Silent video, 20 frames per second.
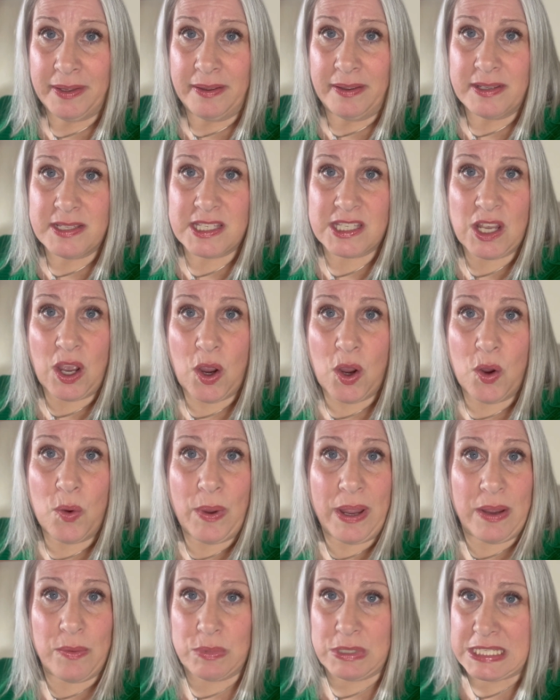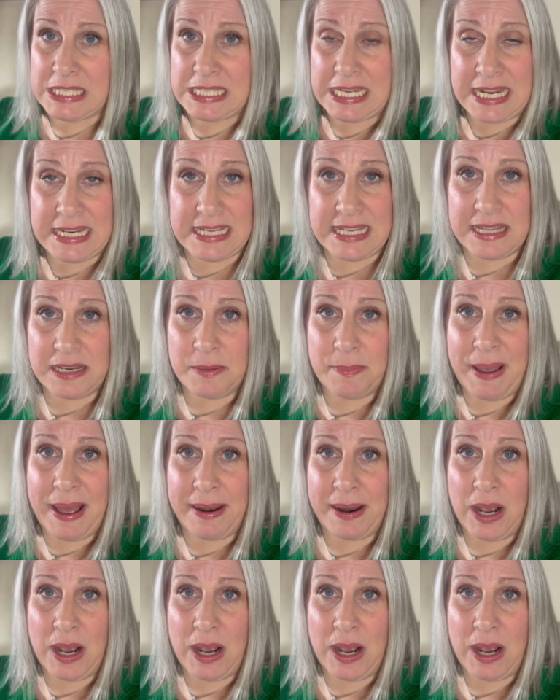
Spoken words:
So it was steady at about